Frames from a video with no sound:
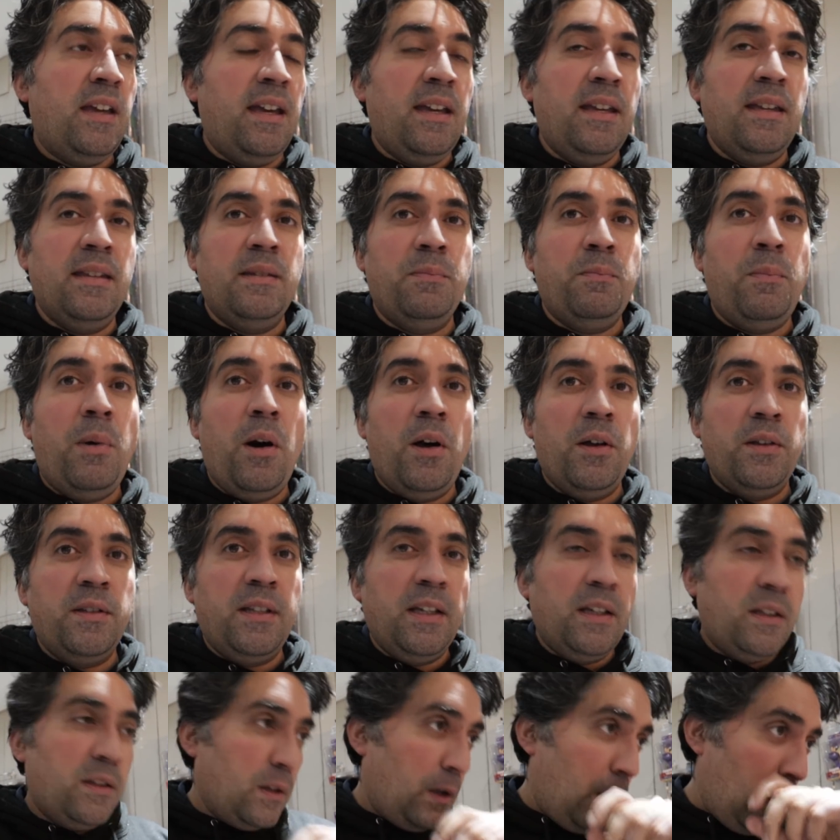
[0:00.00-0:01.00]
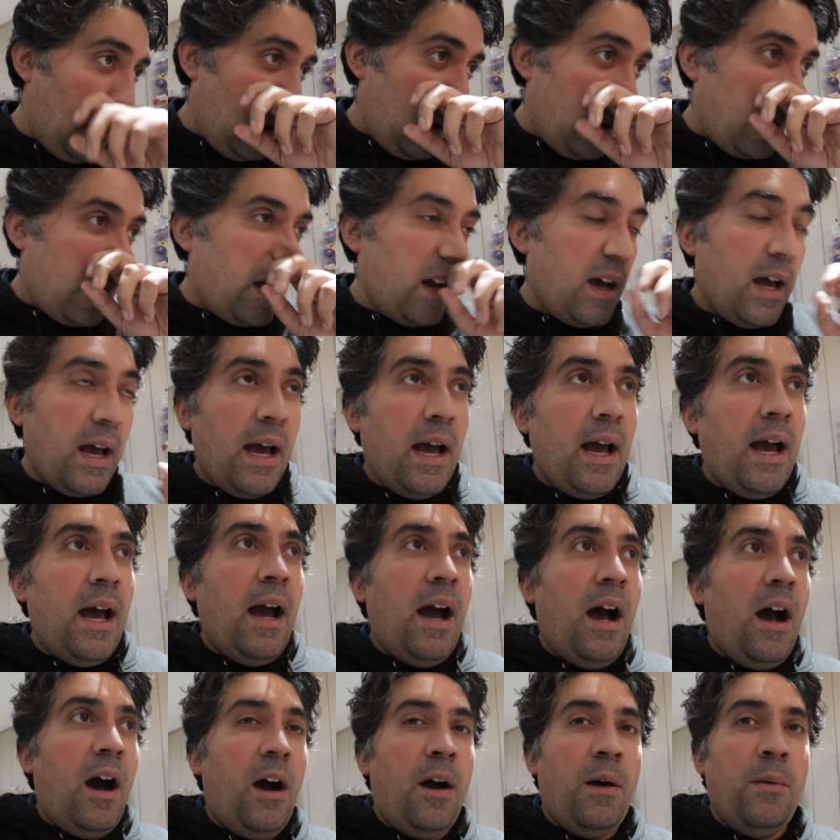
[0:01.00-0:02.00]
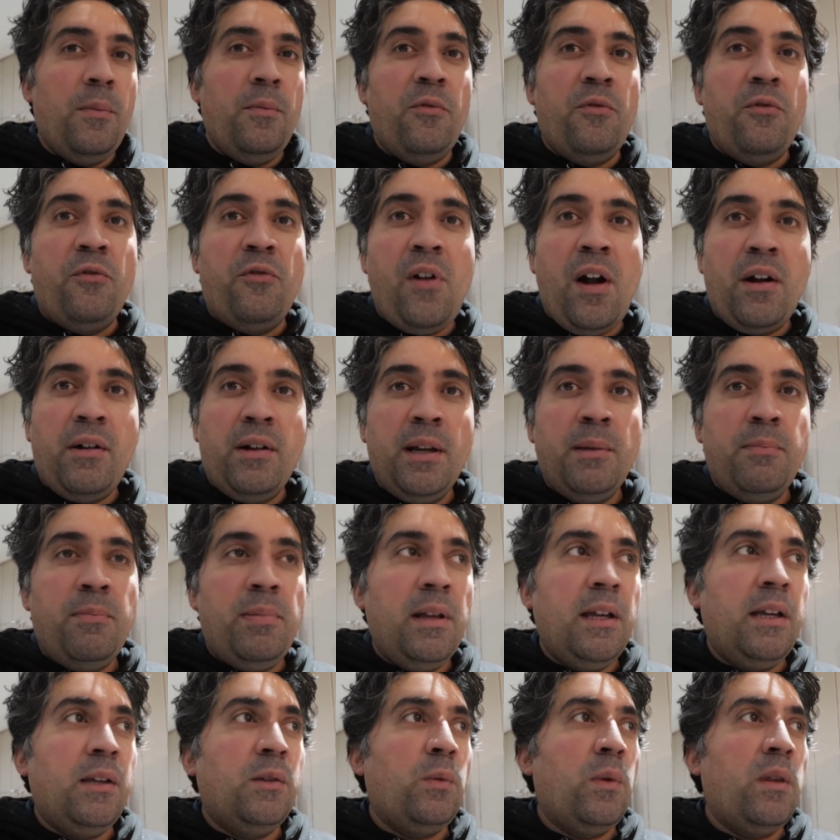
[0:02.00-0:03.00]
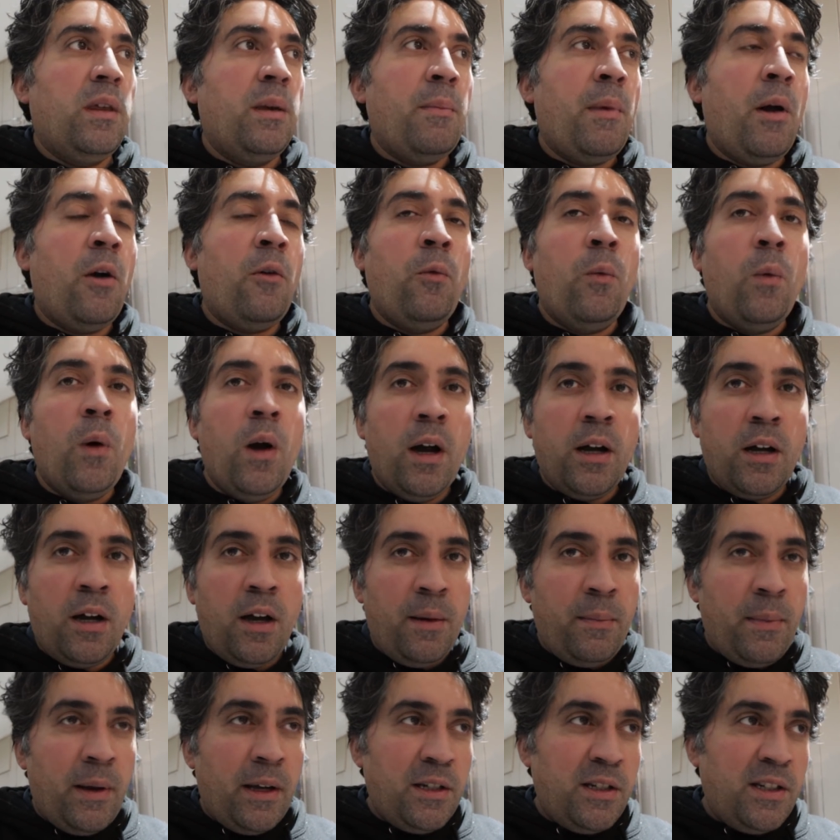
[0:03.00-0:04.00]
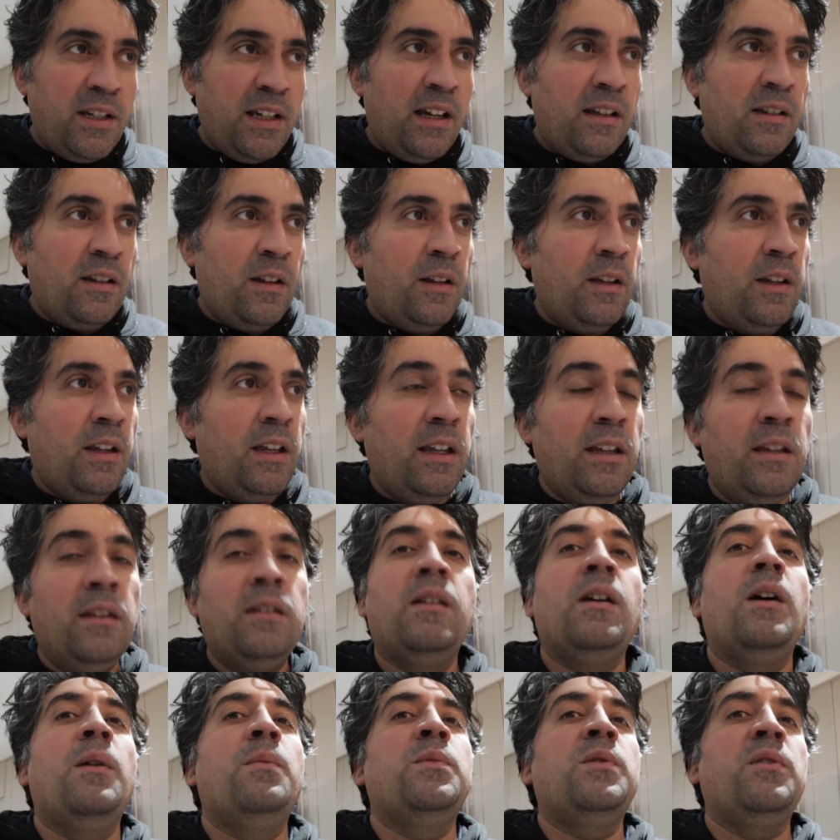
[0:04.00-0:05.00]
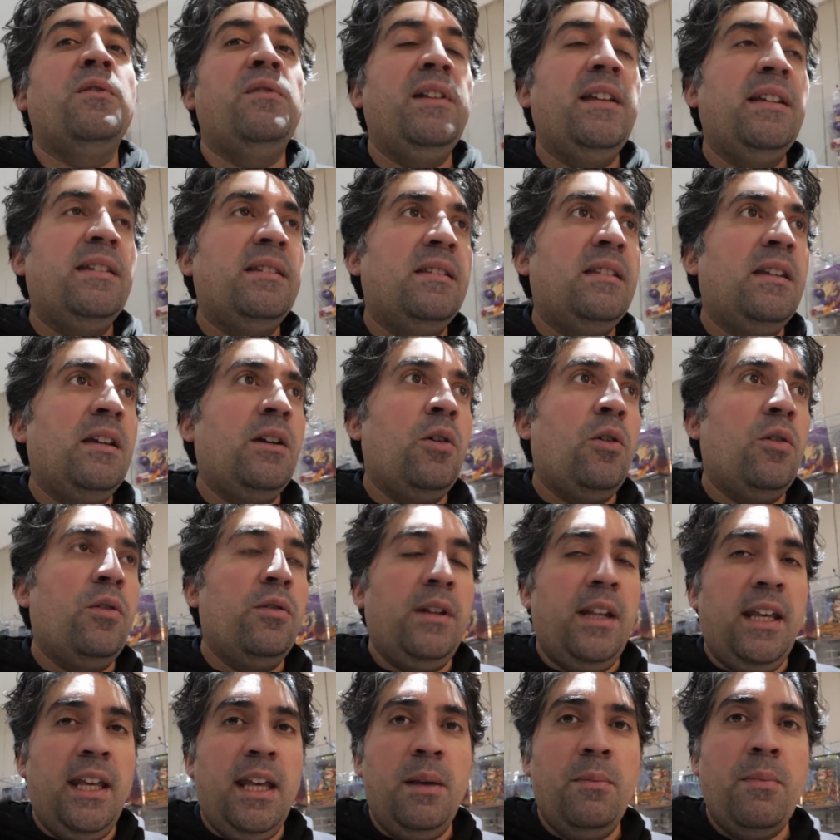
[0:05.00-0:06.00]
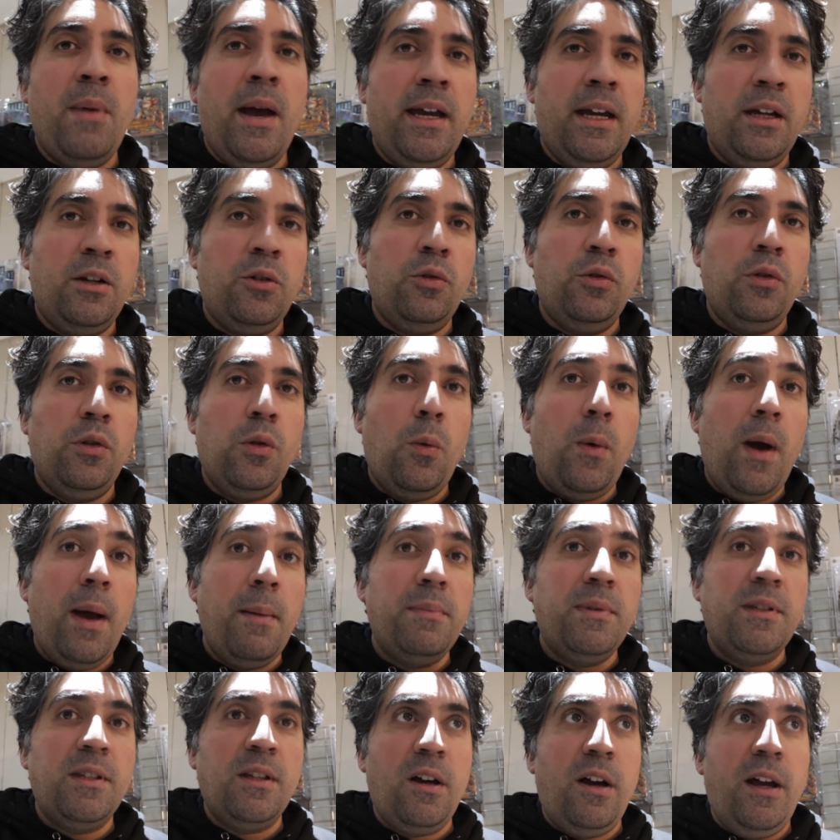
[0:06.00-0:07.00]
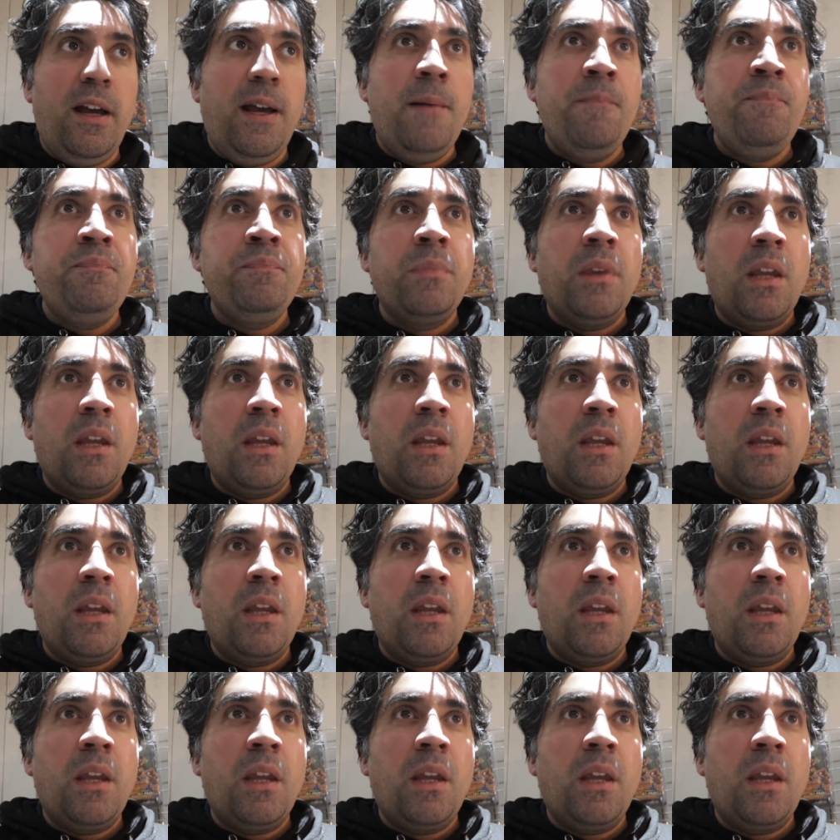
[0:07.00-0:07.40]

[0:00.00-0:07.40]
It is past 6 o'clock. I'm very pleased with the amount of work I managed to get done in terms of listing on eBay and on the website.